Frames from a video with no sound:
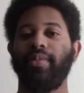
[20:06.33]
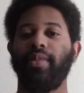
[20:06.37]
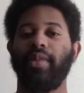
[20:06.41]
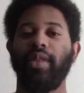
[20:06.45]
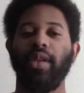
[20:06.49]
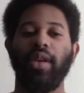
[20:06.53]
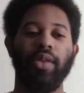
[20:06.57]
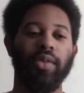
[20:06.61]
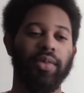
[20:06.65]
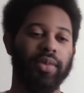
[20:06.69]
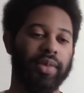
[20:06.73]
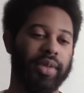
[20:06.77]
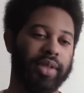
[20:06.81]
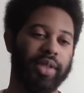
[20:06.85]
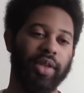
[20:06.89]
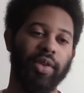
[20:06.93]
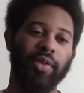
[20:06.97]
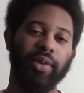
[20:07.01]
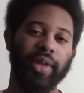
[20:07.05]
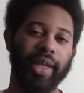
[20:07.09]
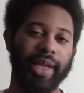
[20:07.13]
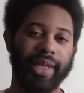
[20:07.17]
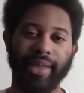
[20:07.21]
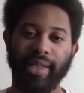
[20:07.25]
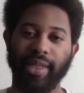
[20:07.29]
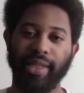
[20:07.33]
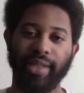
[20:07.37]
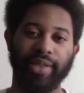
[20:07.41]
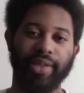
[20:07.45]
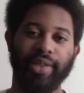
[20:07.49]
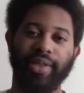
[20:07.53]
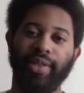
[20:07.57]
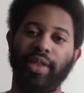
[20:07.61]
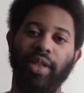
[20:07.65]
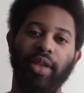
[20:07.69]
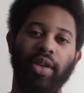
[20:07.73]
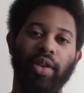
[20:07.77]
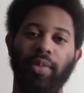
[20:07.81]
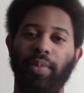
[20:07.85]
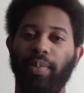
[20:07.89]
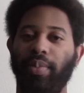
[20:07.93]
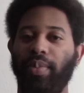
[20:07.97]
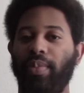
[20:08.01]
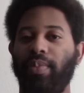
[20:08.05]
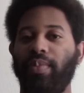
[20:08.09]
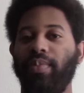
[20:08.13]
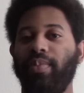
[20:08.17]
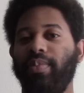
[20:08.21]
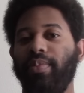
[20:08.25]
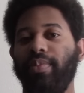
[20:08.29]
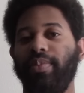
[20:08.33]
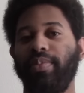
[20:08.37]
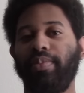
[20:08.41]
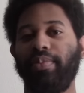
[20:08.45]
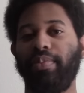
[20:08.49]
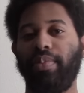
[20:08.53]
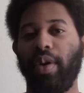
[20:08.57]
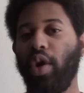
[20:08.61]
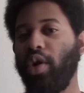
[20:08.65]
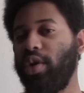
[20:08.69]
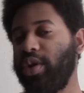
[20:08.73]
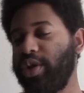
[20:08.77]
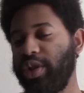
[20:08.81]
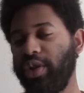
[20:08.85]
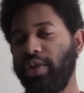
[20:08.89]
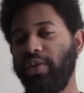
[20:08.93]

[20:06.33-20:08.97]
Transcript: Don't let this, you know, purge